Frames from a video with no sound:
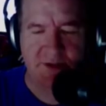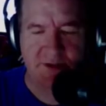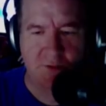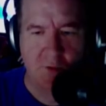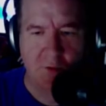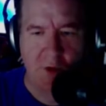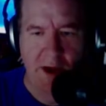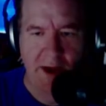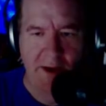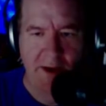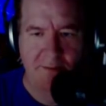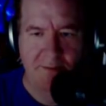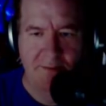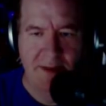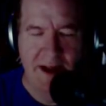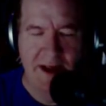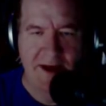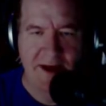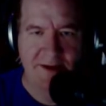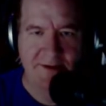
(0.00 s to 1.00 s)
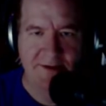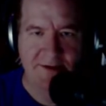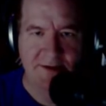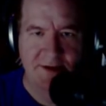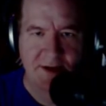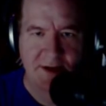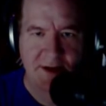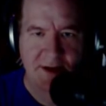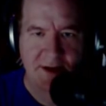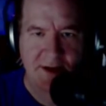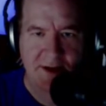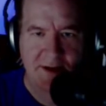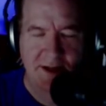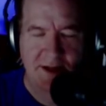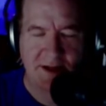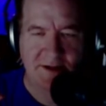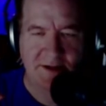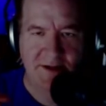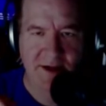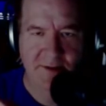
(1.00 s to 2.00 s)
white mass
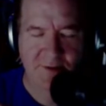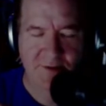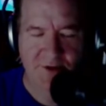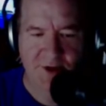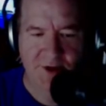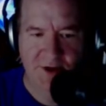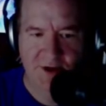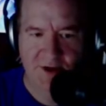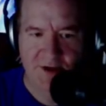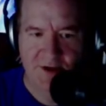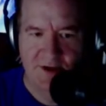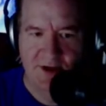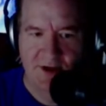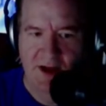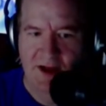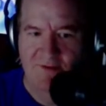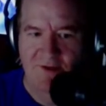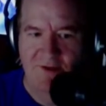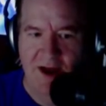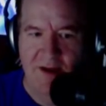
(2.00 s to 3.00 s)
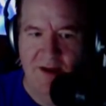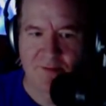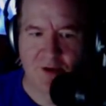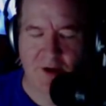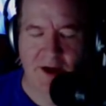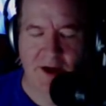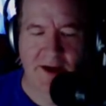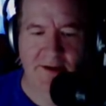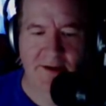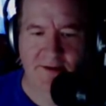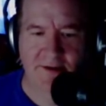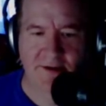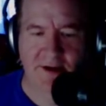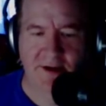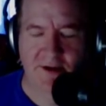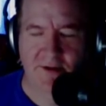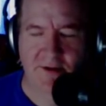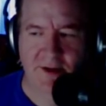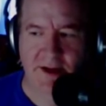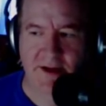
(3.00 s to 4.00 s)
that seems to just evaporate,
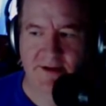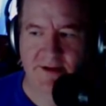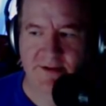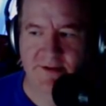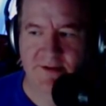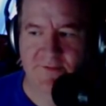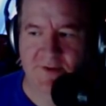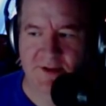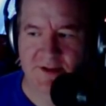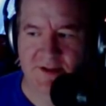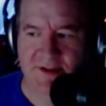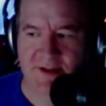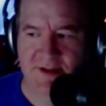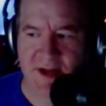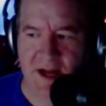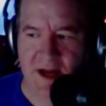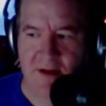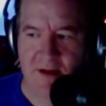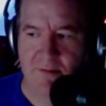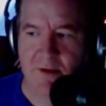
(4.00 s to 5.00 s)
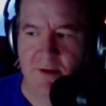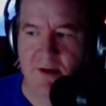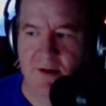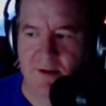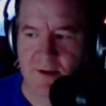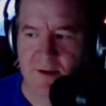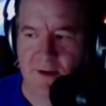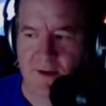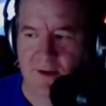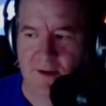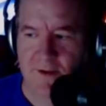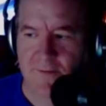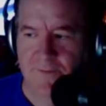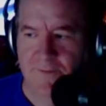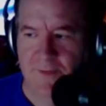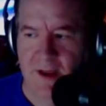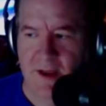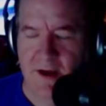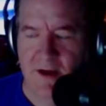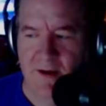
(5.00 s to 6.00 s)
like as if it's steam.
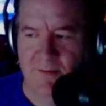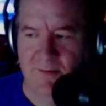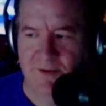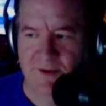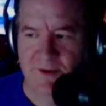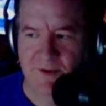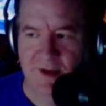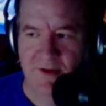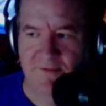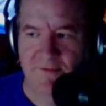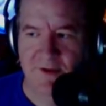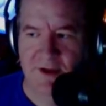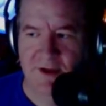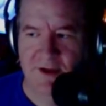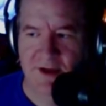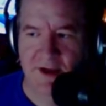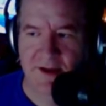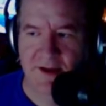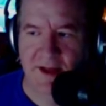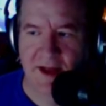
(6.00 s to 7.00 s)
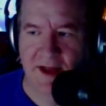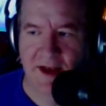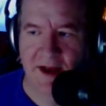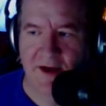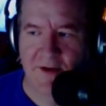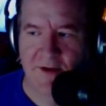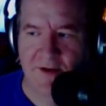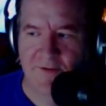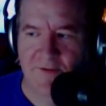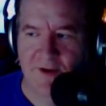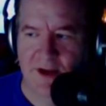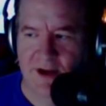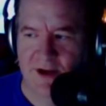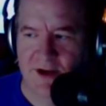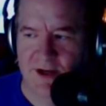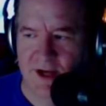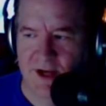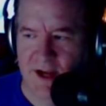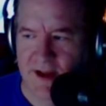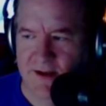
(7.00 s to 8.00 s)
So definitely check that out if you get a
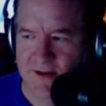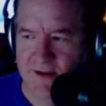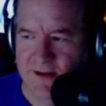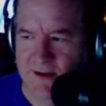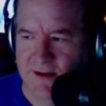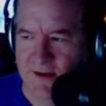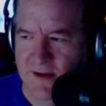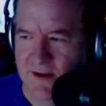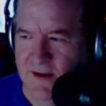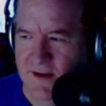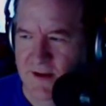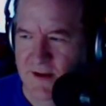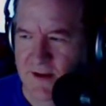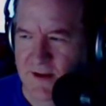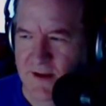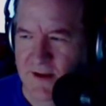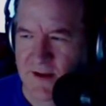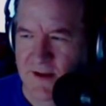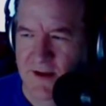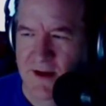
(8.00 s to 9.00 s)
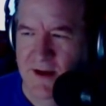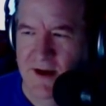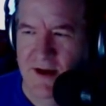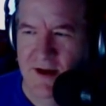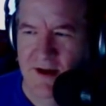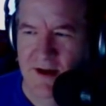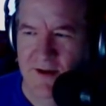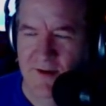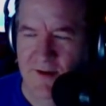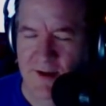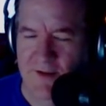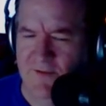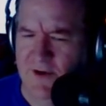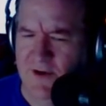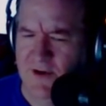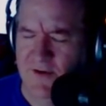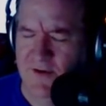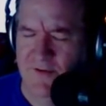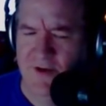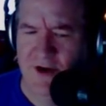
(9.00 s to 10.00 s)
chance.
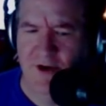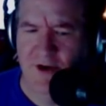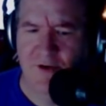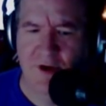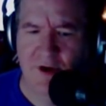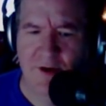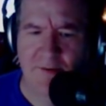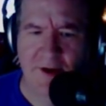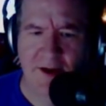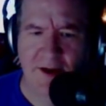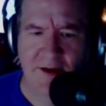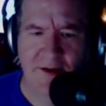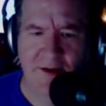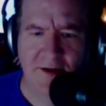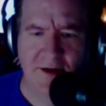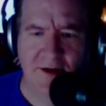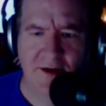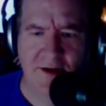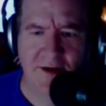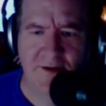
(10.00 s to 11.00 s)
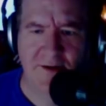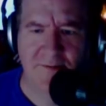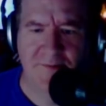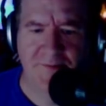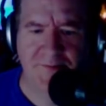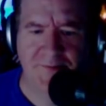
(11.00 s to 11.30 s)
Very, very creepy. And